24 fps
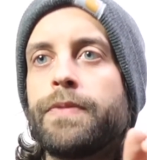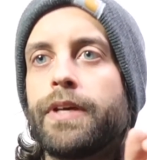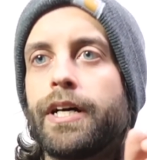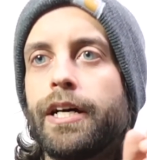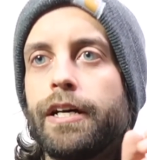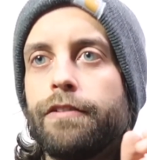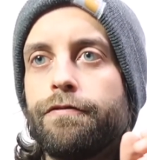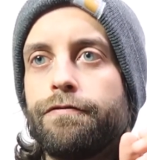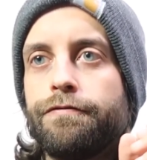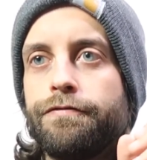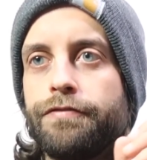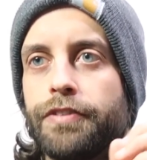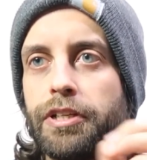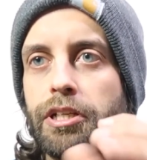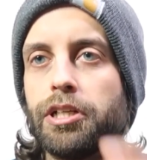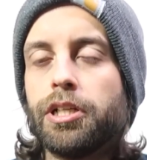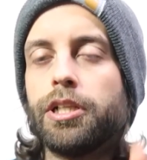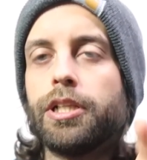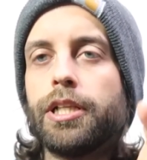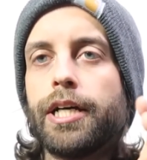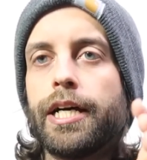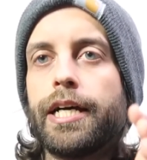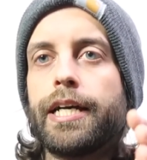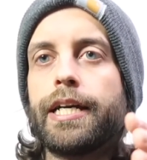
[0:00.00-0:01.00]
I
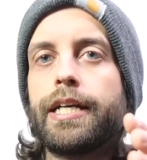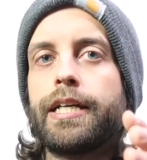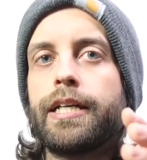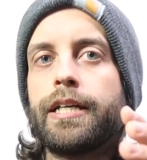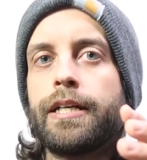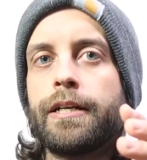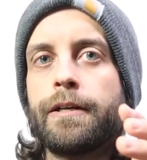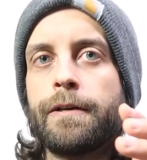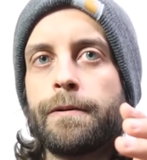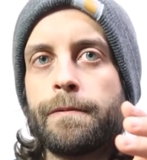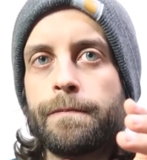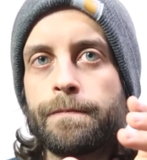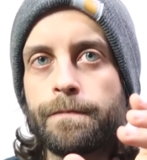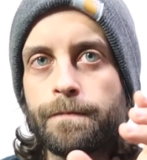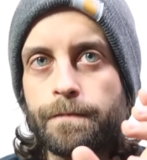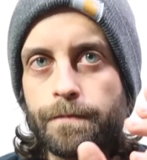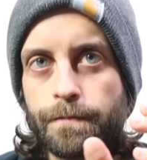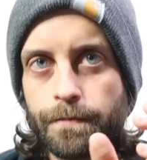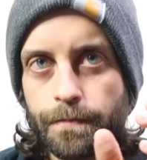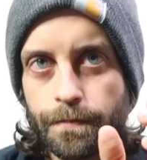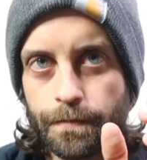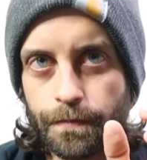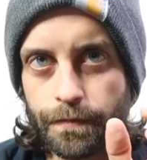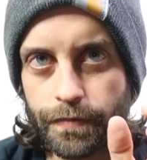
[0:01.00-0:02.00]
feel like
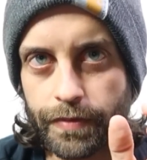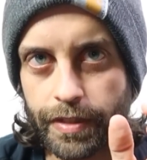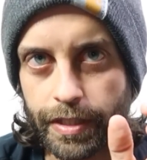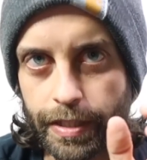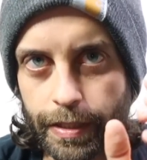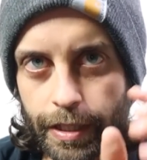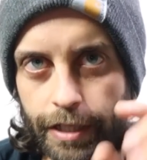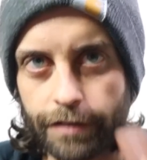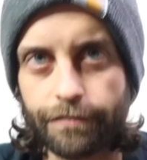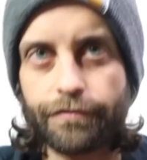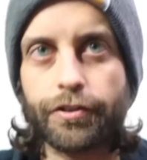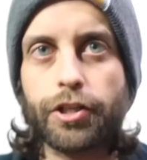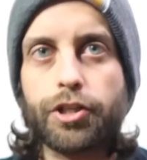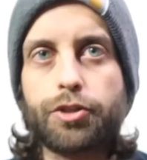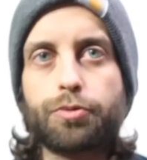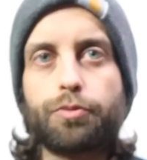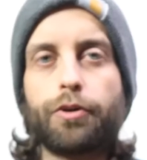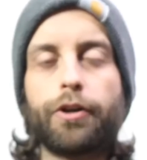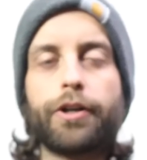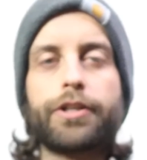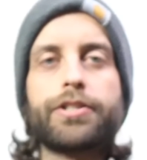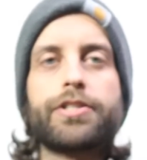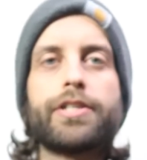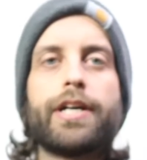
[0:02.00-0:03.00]
if this
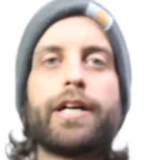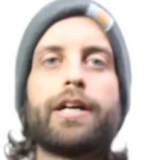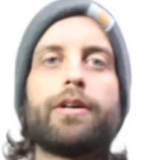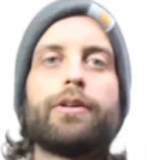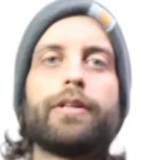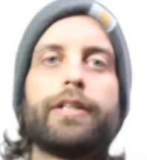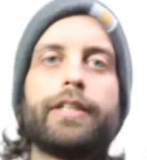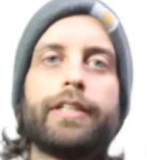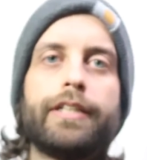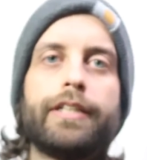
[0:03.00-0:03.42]
works out,